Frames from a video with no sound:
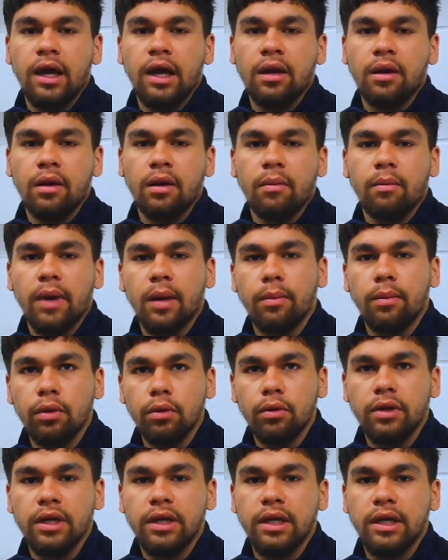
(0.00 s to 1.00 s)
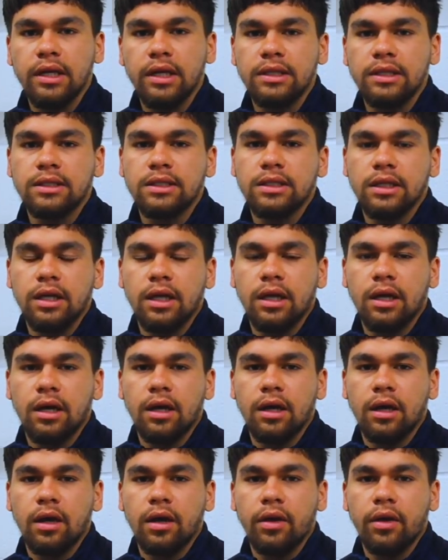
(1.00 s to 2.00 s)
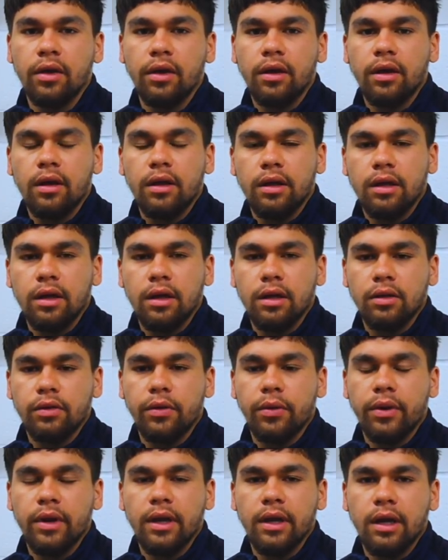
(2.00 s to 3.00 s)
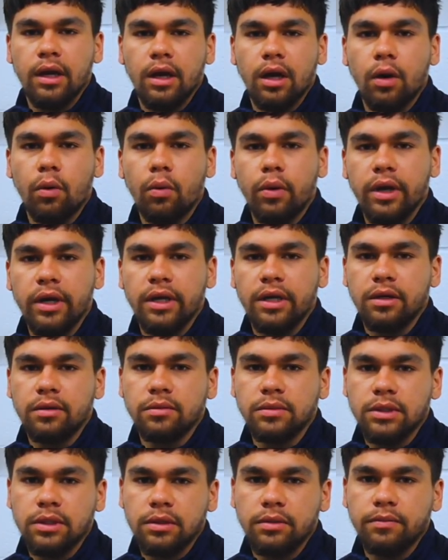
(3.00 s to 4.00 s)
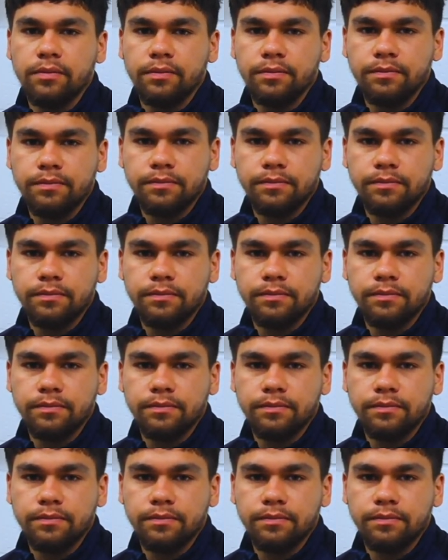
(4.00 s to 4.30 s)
and my blue cleats during away games.